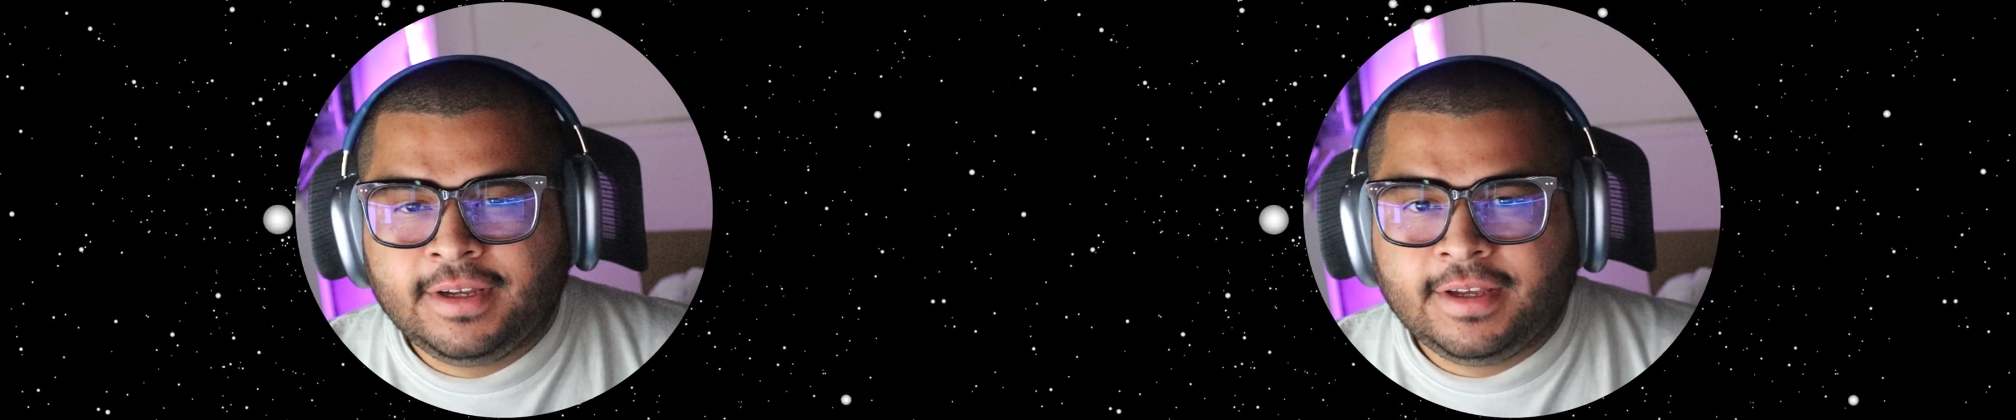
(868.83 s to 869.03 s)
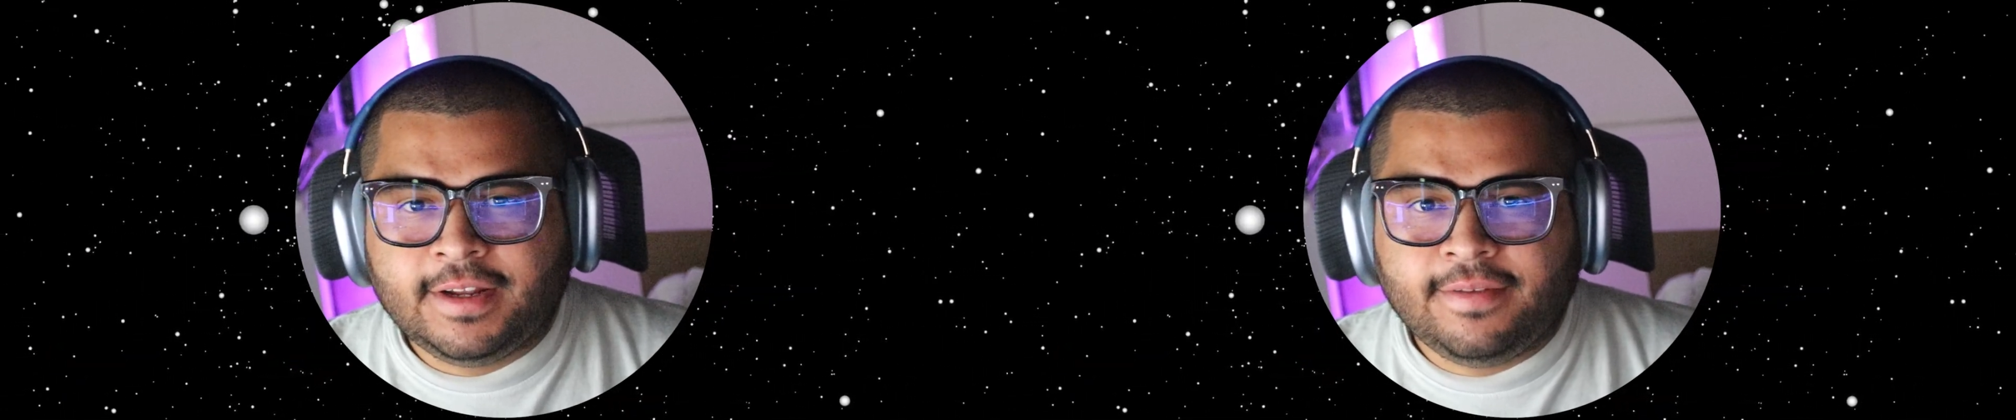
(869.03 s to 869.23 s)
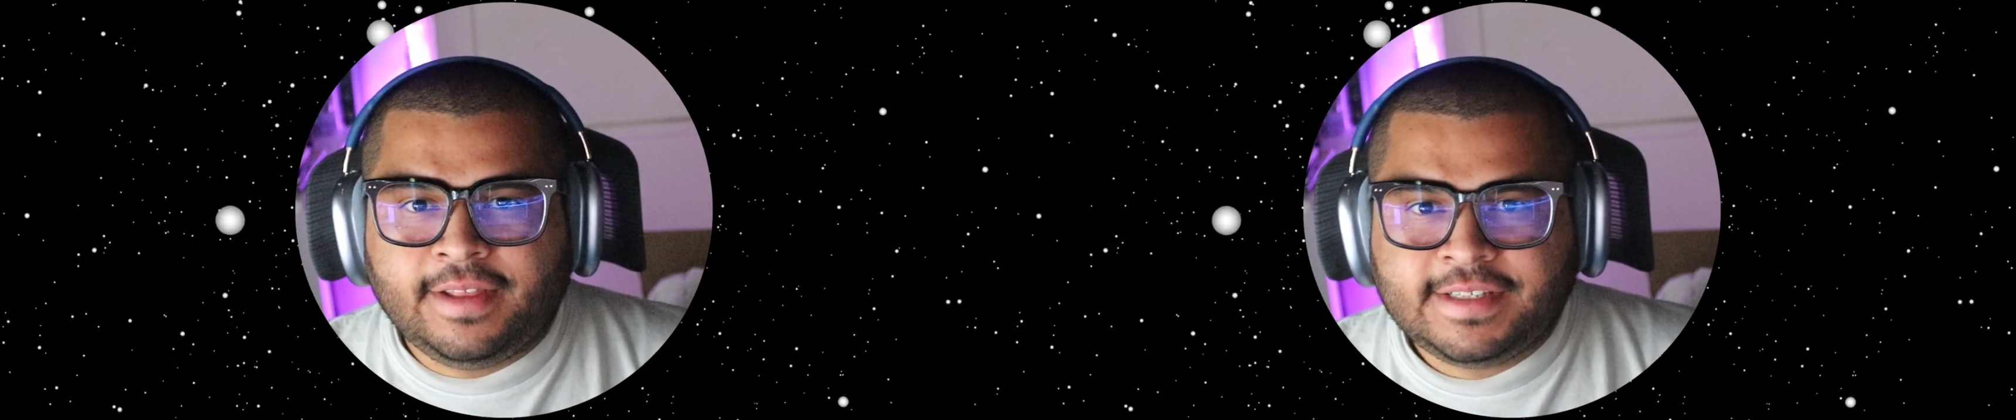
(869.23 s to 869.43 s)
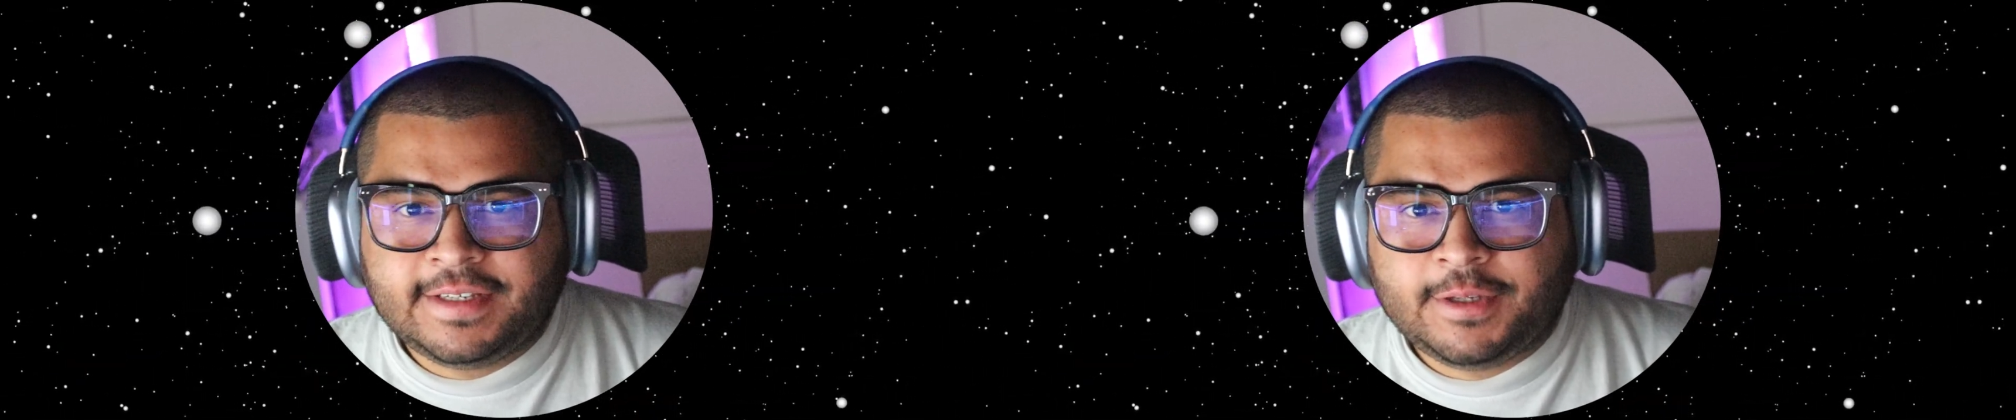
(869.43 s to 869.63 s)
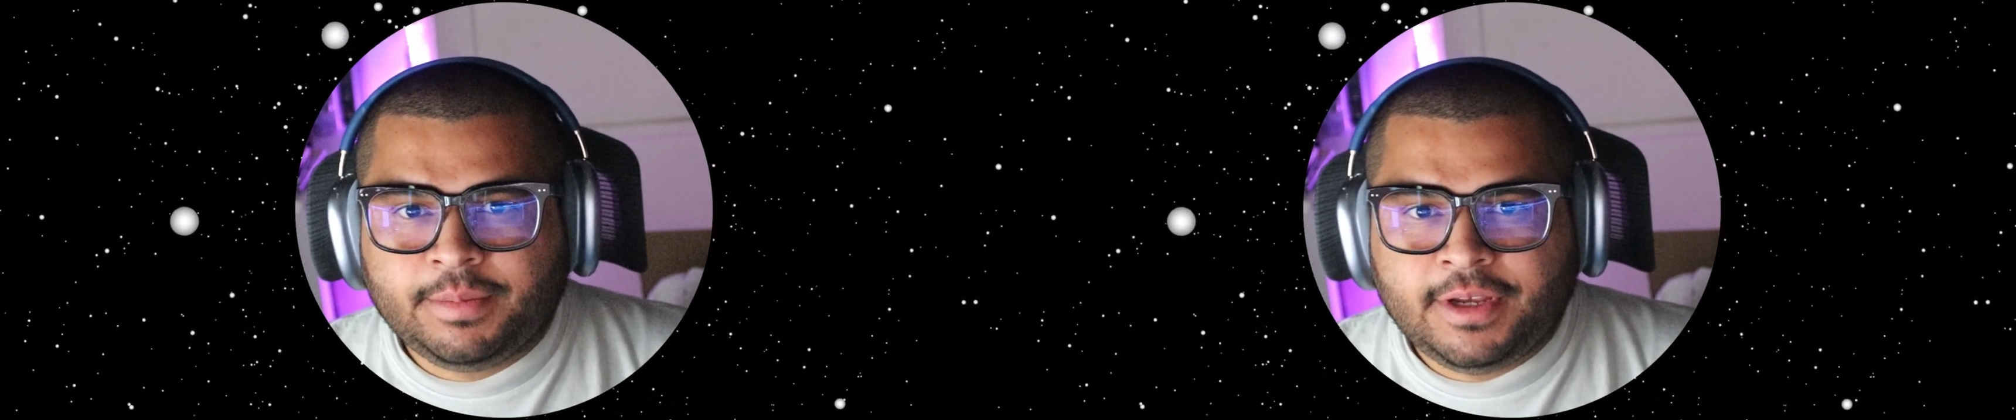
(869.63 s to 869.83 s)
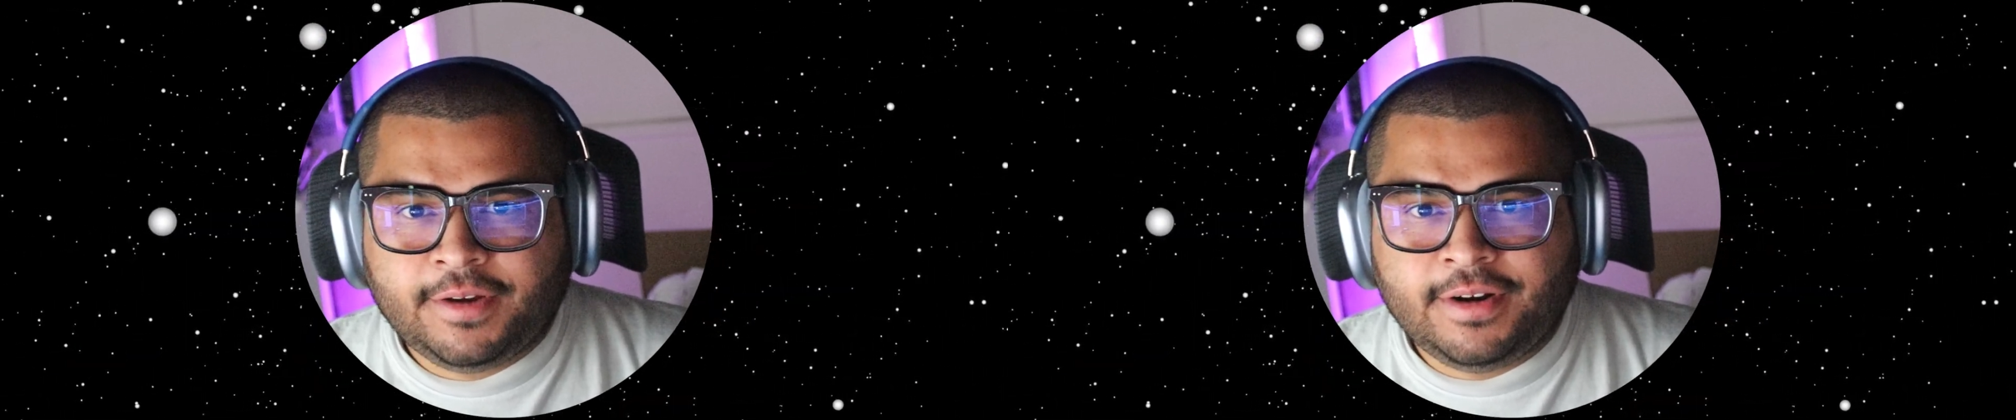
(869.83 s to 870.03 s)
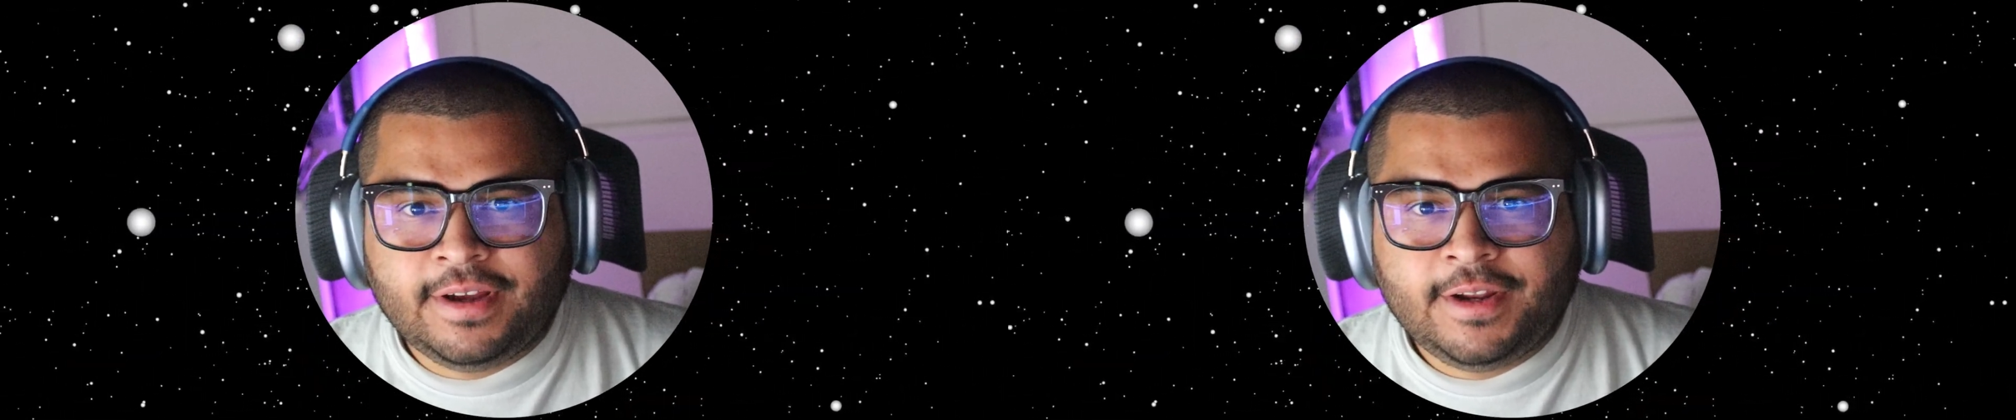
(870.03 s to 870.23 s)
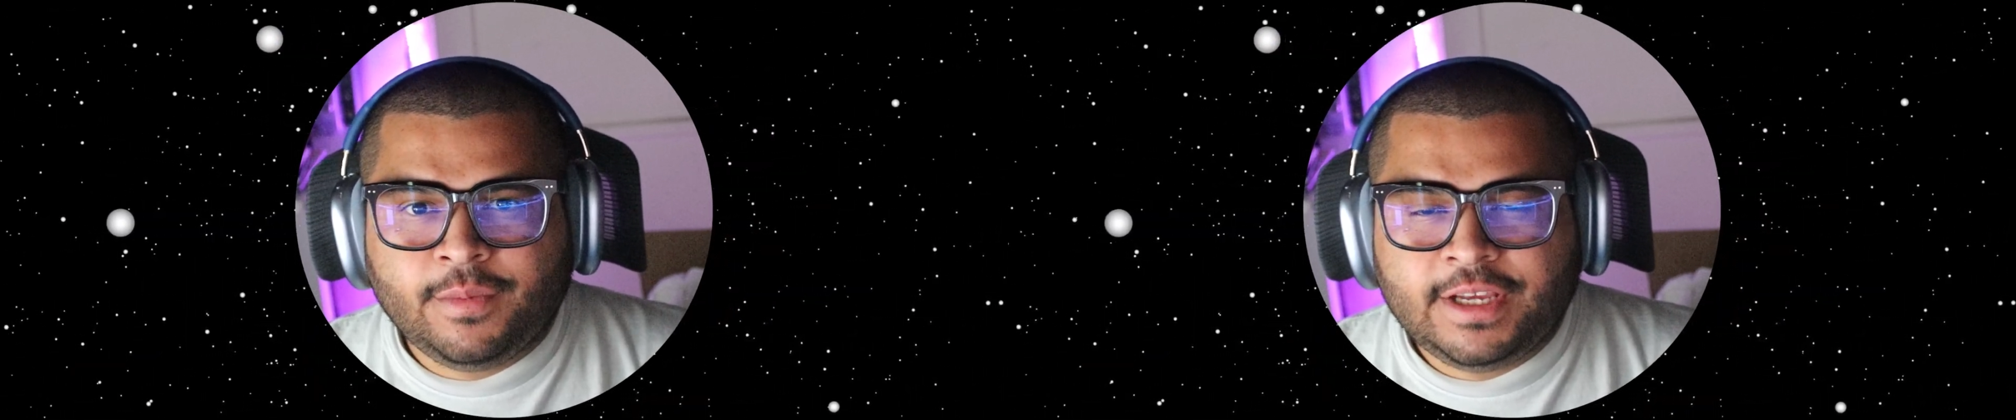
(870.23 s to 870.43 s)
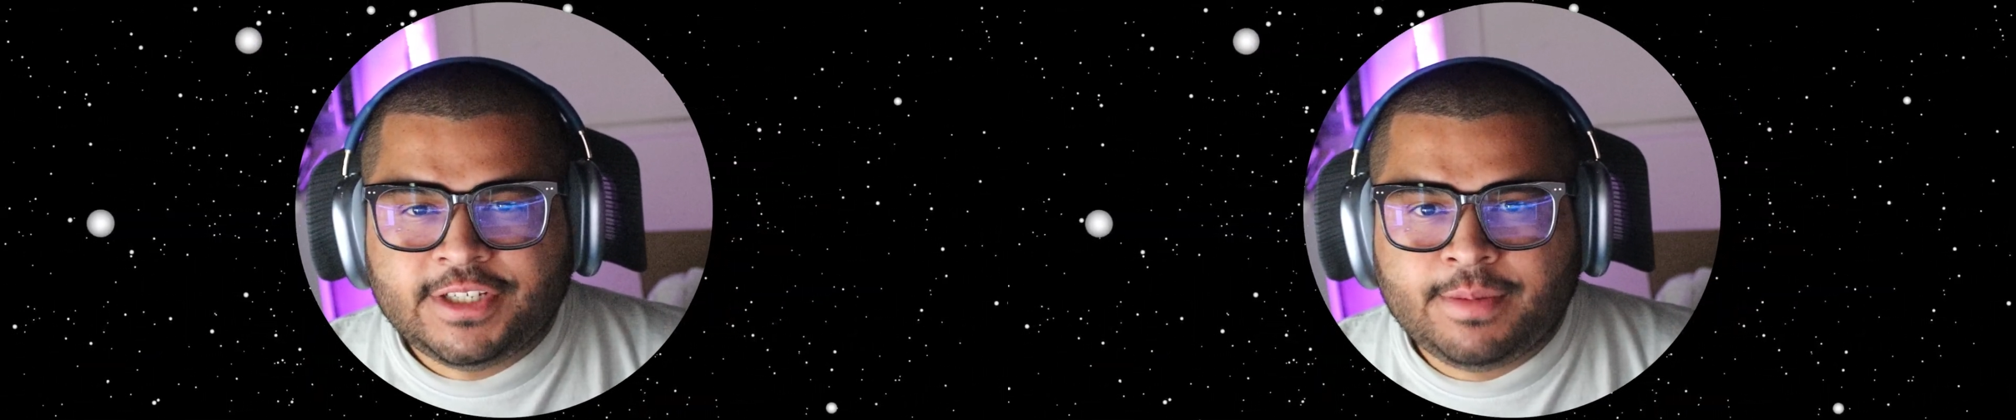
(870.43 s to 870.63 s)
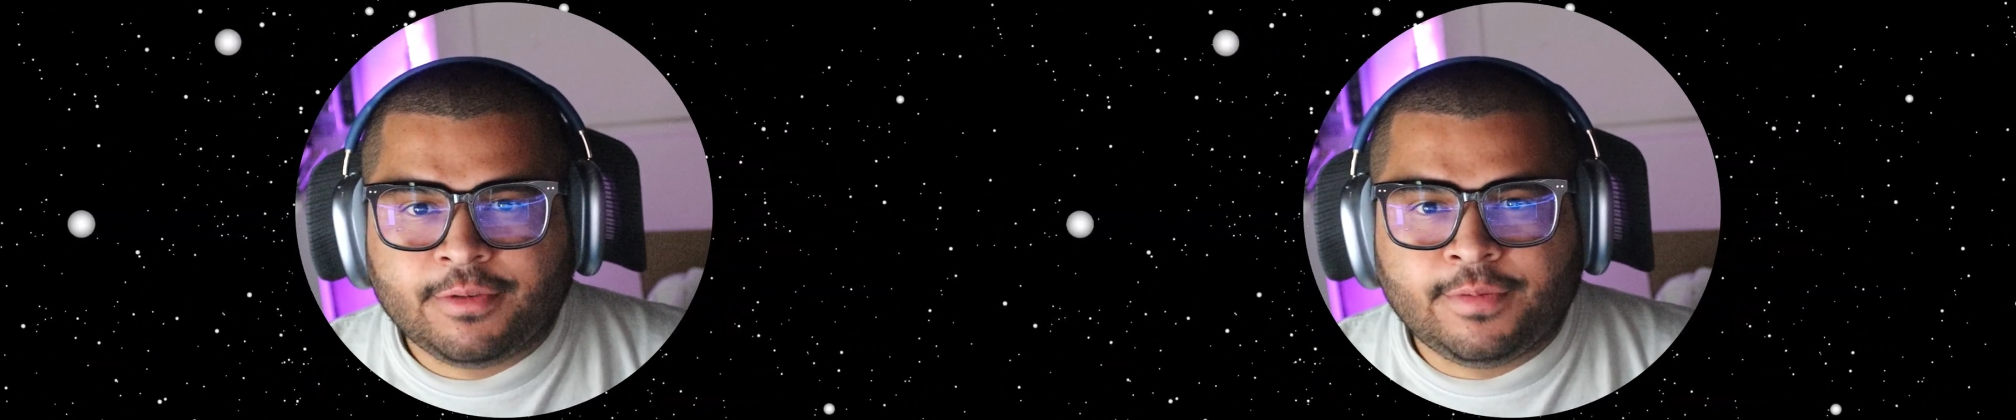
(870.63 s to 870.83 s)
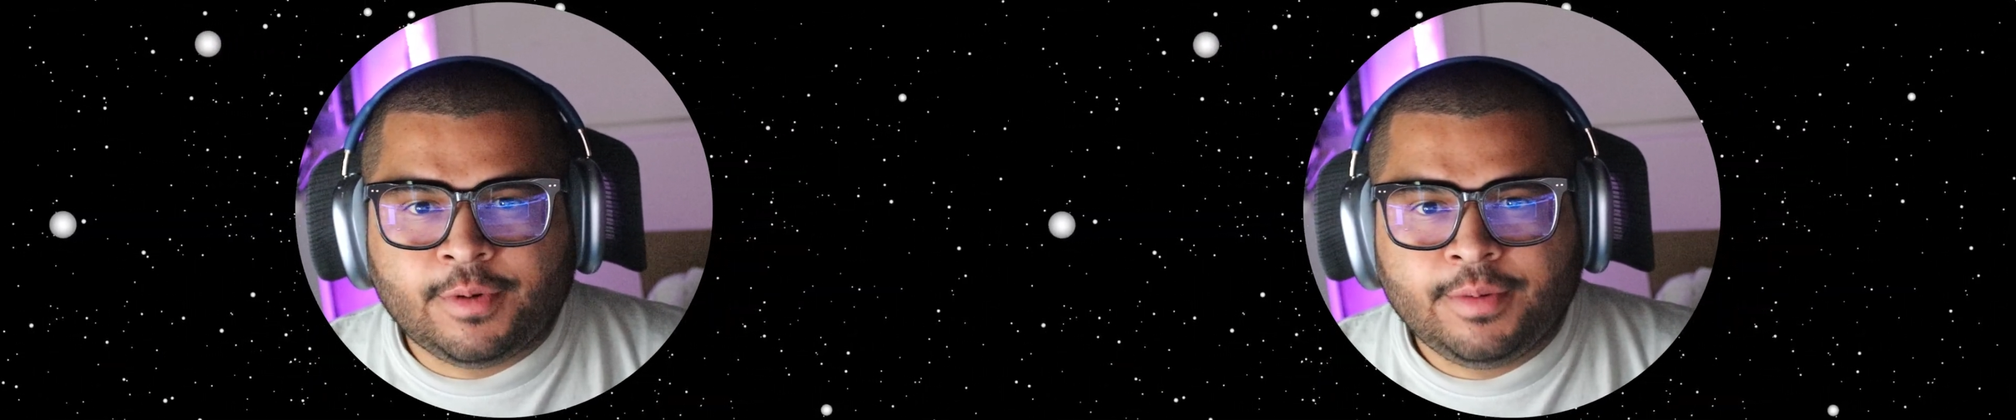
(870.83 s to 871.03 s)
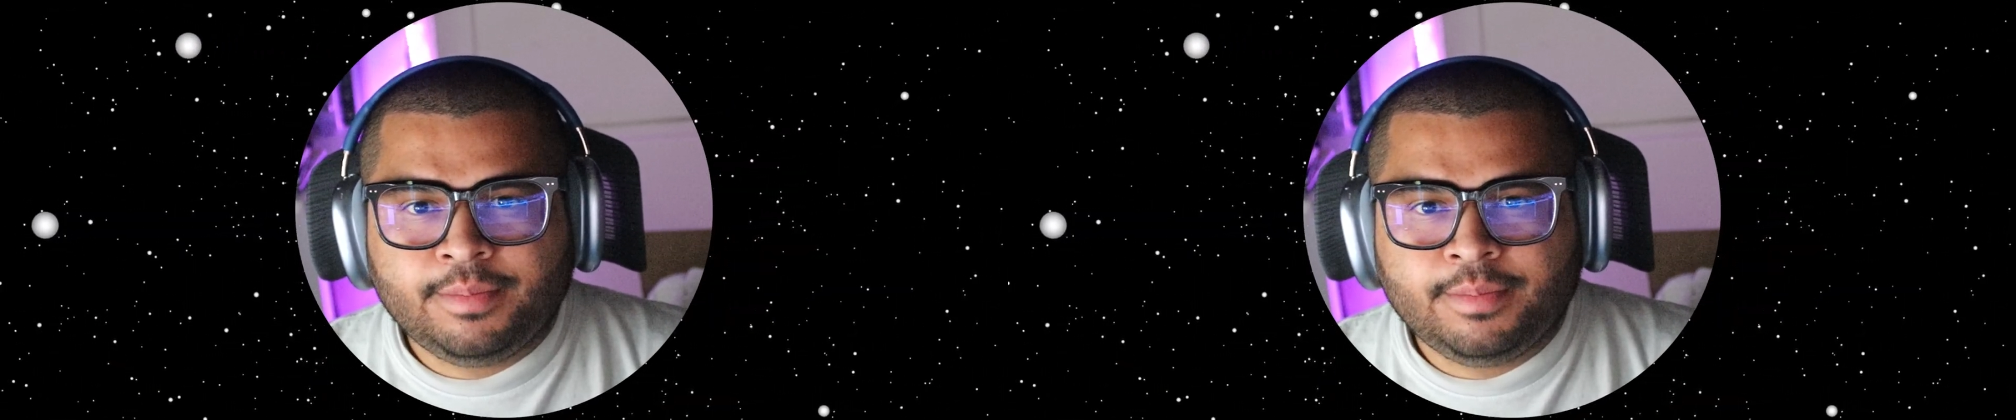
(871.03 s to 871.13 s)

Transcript: And if this has helped you out in any way, shape, or form,